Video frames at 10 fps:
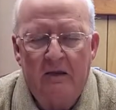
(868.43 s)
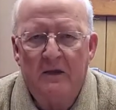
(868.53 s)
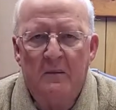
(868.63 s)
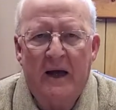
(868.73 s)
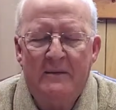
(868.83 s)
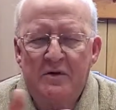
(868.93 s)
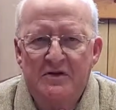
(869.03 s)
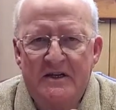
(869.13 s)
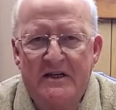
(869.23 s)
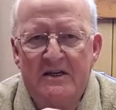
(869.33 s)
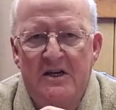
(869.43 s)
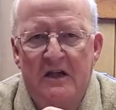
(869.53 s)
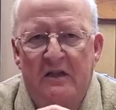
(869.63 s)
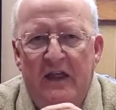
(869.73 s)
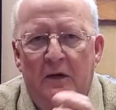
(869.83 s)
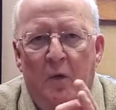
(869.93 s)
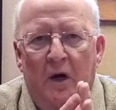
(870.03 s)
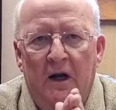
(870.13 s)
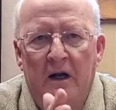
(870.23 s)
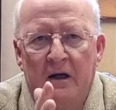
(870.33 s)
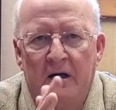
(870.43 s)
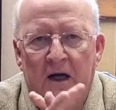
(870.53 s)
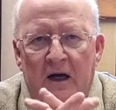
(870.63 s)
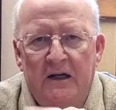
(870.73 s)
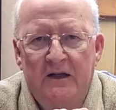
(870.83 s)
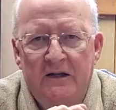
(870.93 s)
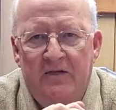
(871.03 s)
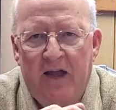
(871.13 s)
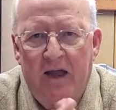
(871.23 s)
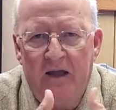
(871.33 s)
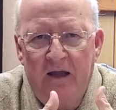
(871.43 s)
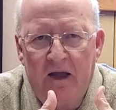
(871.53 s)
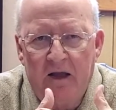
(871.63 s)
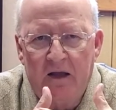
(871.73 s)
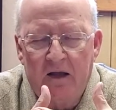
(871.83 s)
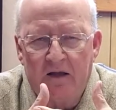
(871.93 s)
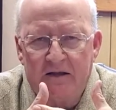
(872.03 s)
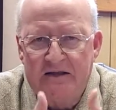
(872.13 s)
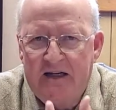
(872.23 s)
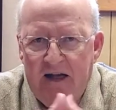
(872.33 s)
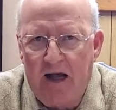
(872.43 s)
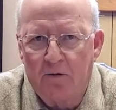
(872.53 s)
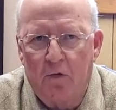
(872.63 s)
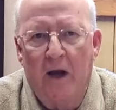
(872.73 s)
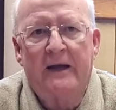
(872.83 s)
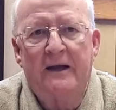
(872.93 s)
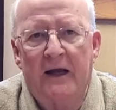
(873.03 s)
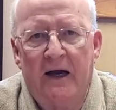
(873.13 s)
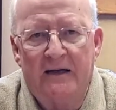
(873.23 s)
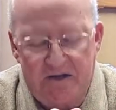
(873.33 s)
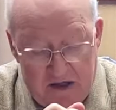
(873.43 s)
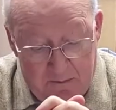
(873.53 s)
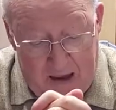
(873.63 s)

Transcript: The Bible says they did not recognize him.